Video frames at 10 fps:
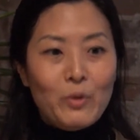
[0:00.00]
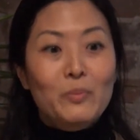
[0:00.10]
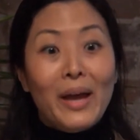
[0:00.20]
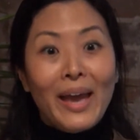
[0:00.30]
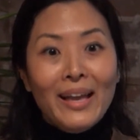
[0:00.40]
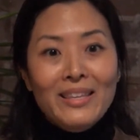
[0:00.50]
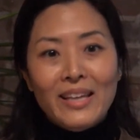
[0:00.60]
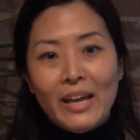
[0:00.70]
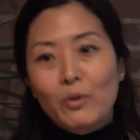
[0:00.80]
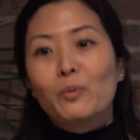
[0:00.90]
It was my
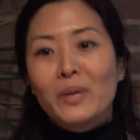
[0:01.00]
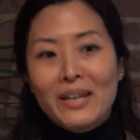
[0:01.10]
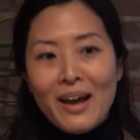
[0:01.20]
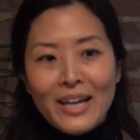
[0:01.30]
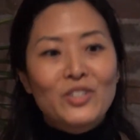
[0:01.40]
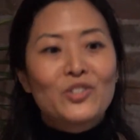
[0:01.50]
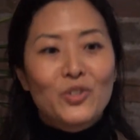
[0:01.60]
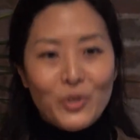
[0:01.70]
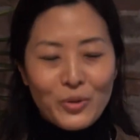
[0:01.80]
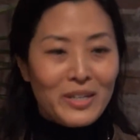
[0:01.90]
head saying, well, it would be
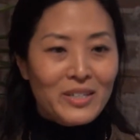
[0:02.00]
nice to do